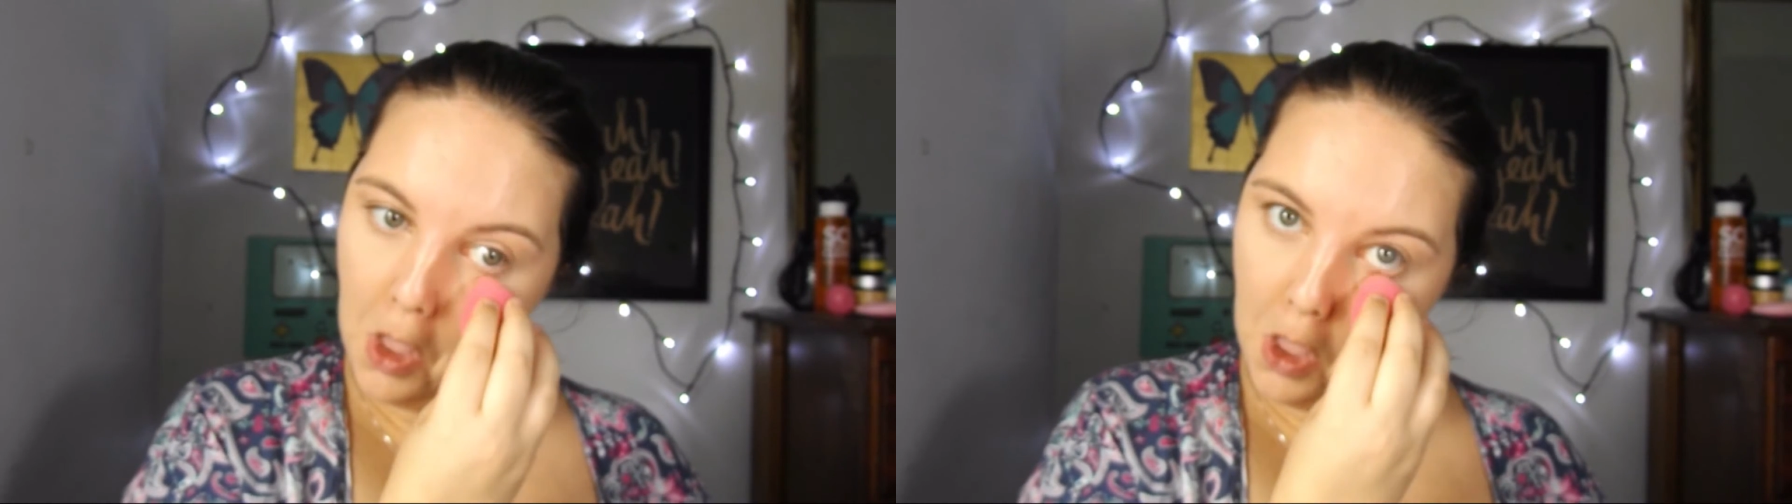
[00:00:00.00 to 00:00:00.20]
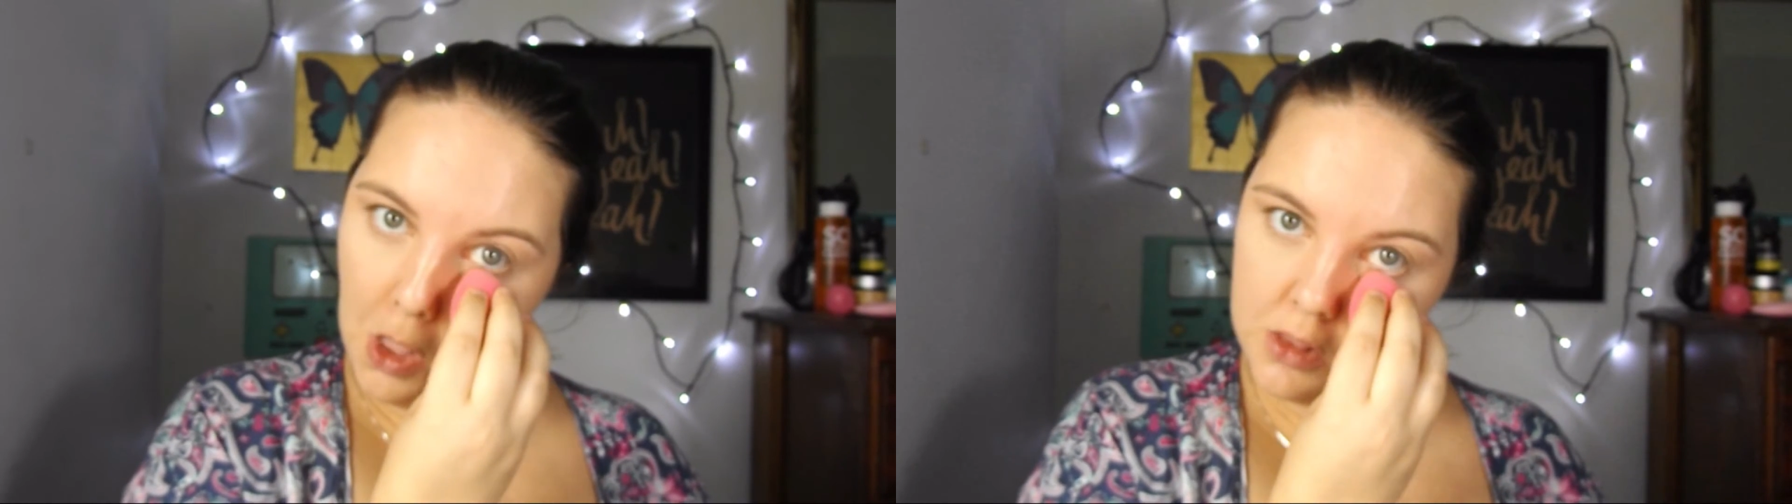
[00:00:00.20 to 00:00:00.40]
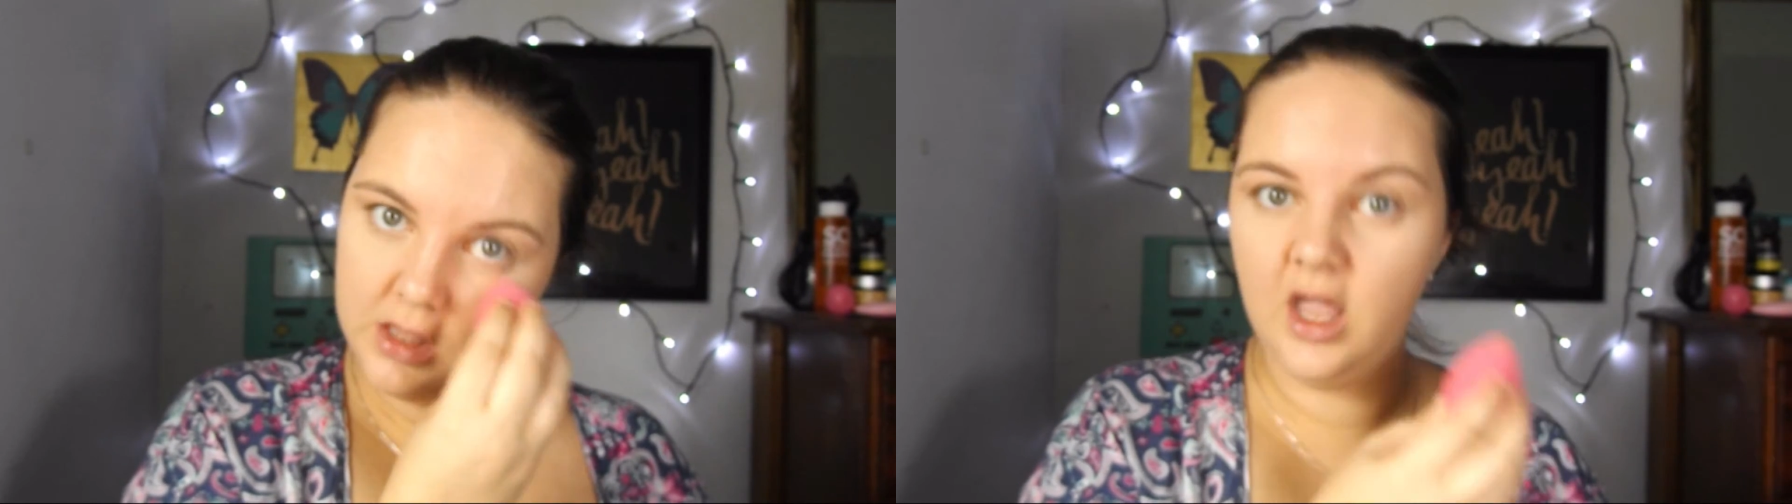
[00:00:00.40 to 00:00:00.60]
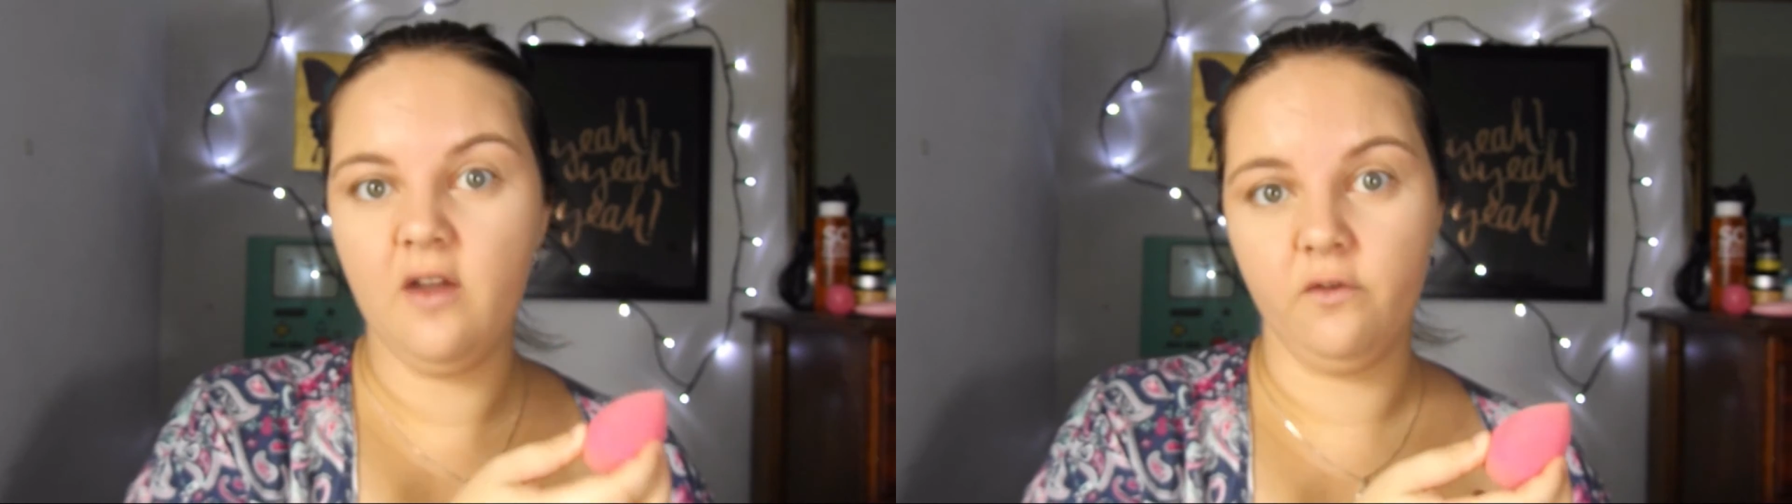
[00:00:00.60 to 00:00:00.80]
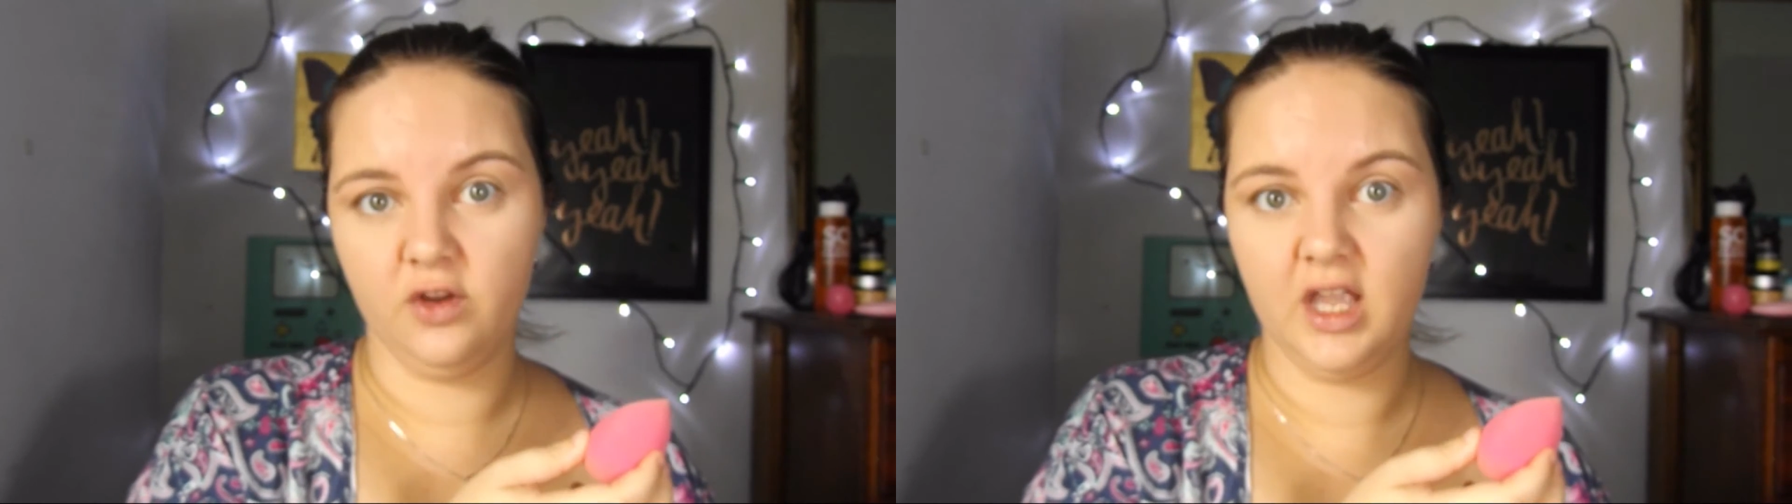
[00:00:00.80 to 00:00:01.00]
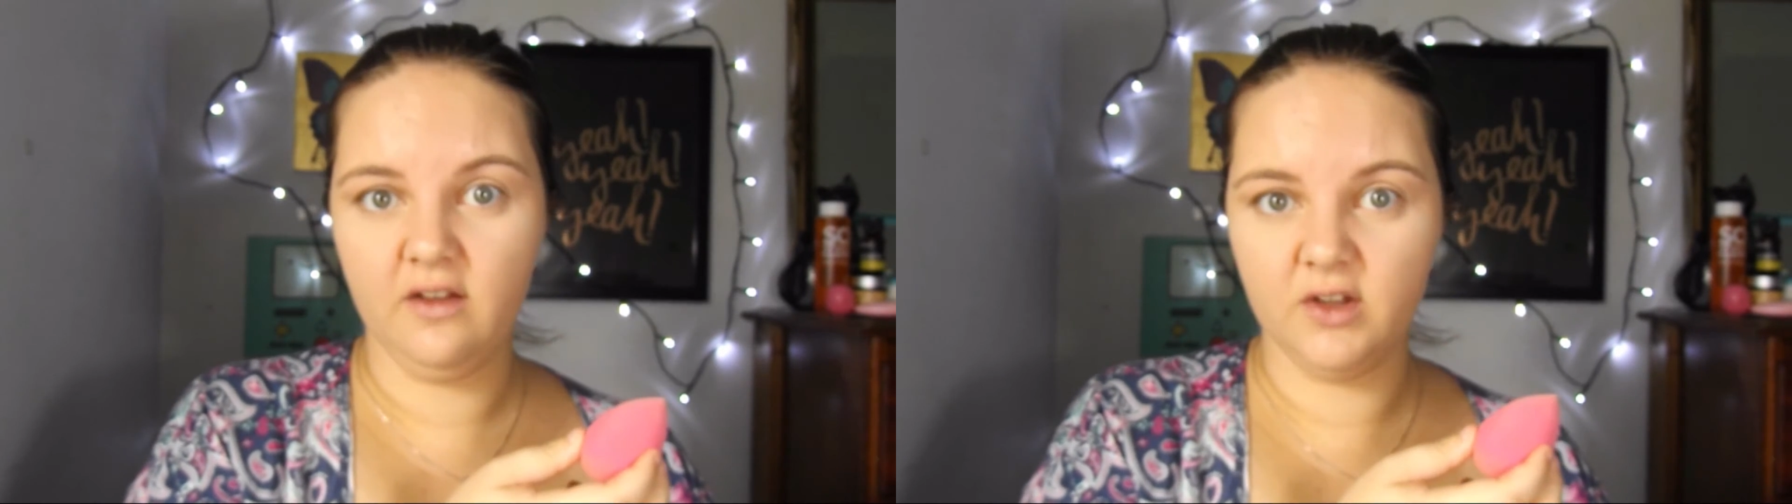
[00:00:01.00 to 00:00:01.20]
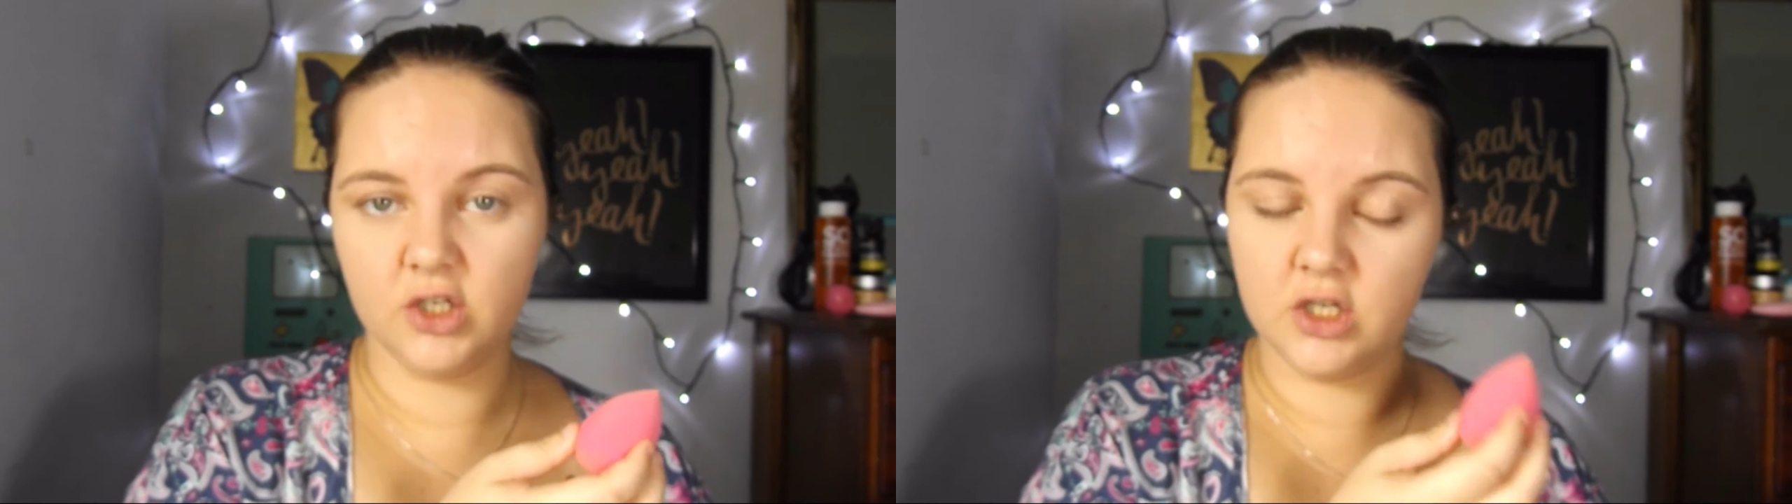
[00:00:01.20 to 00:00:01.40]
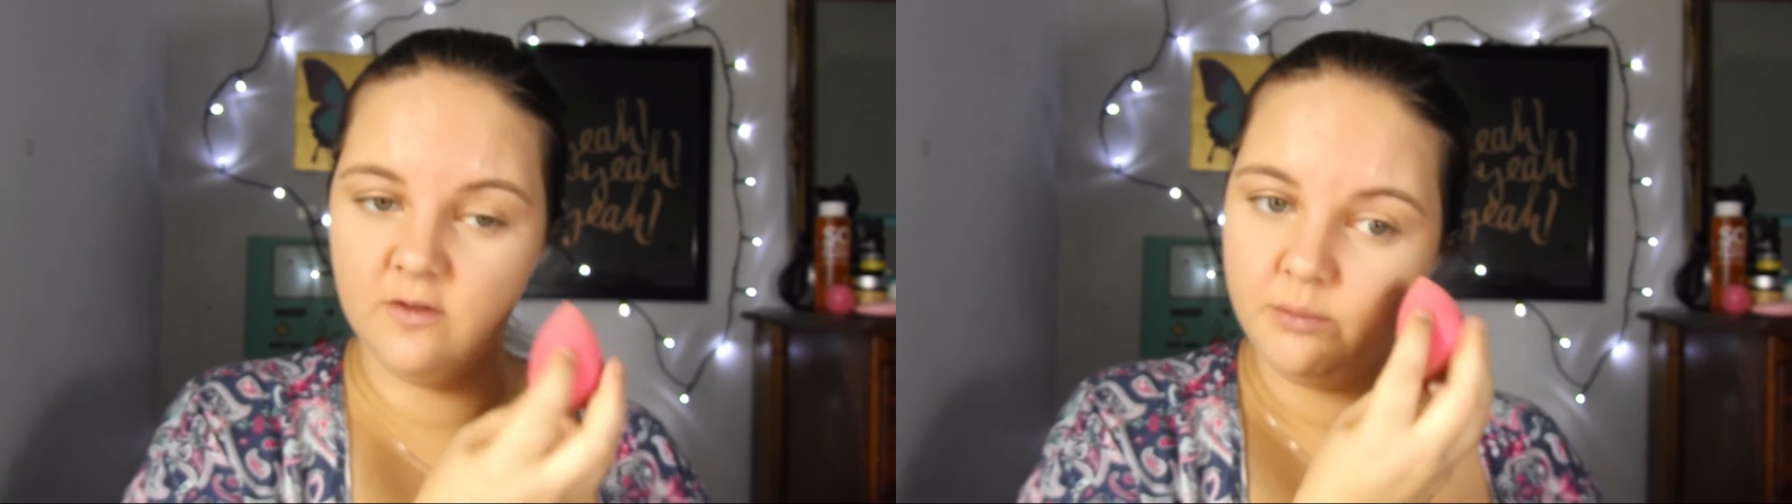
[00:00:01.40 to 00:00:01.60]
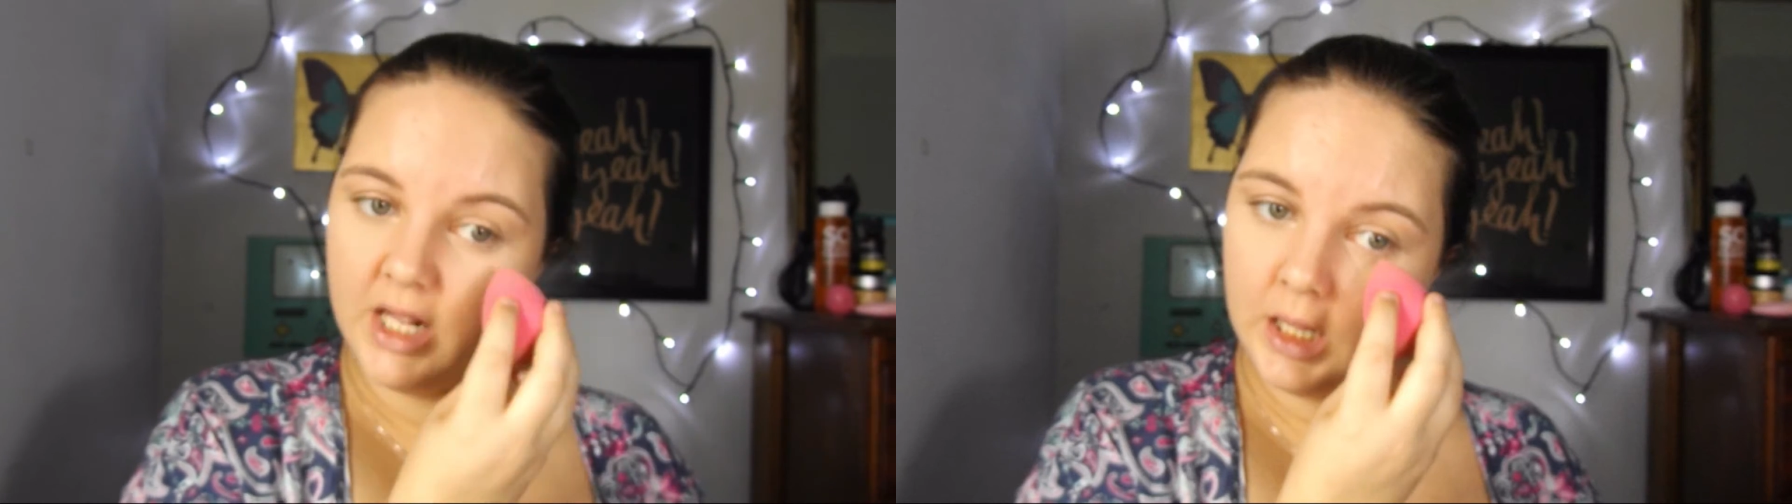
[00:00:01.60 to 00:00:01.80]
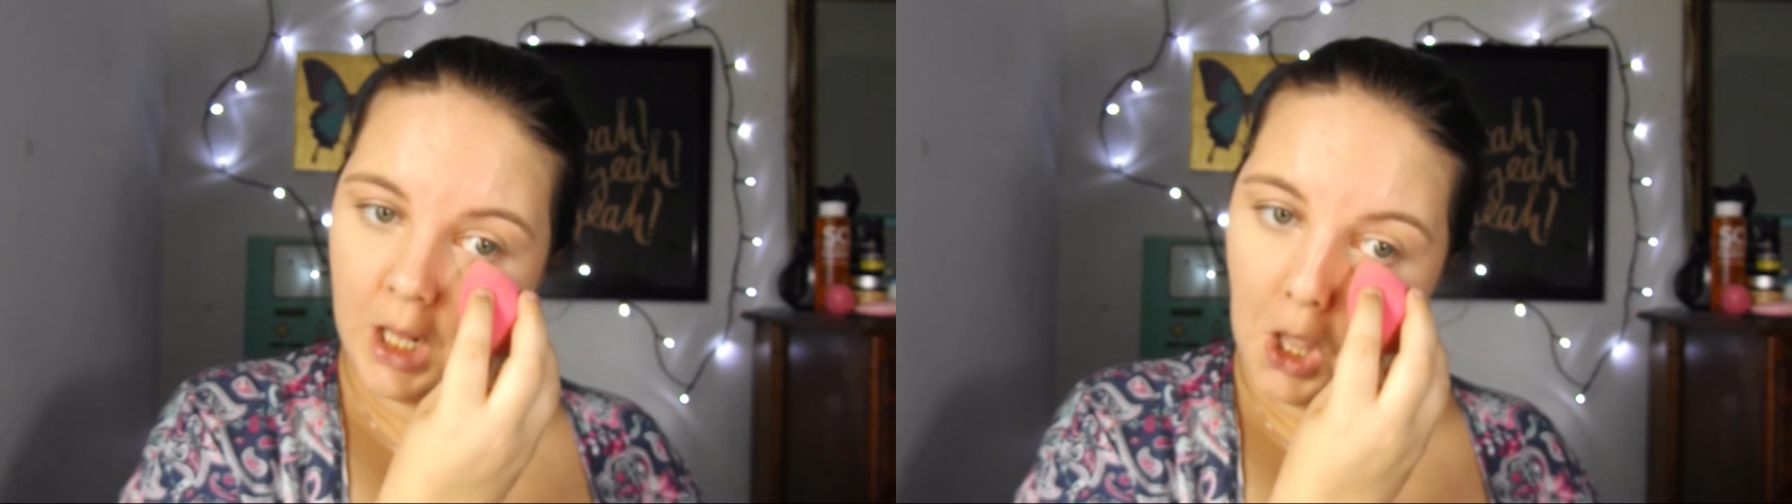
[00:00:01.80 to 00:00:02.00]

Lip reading: the everyday version of baking